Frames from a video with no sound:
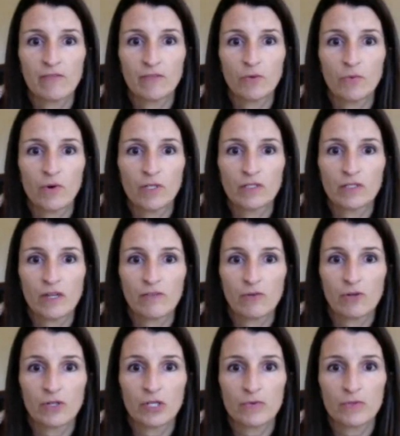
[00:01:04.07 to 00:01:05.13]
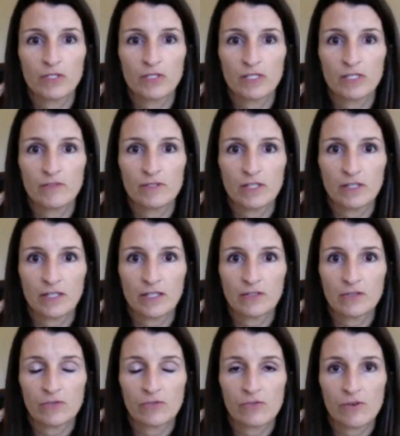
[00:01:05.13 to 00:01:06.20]
ones that I've already received, and I'll
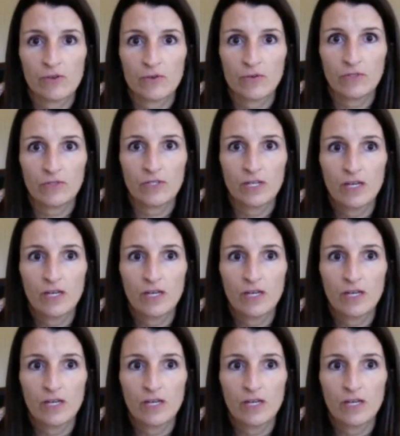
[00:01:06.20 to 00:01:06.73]
answer those.